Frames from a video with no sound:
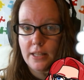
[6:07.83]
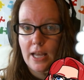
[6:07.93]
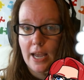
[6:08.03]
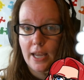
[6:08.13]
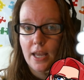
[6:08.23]

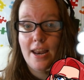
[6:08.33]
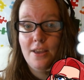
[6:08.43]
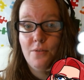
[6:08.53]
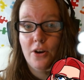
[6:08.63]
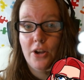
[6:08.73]
Like,
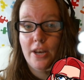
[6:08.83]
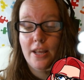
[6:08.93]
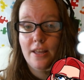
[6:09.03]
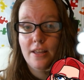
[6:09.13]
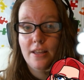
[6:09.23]

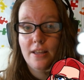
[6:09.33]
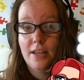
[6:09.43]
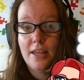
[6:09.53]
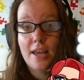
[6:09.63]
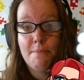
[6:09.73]
anyone
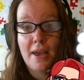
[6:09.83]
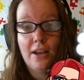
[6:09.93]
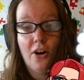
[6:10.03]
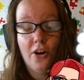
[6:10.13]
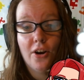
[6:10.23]
can
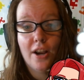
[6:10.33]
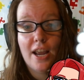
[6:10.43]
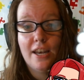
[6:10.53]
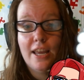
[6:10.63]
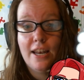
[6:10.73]
make art
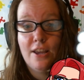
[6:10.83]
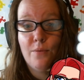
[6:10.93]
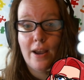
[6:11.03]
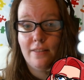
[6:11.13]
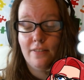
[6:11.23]
in any
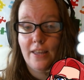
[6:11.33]
way that they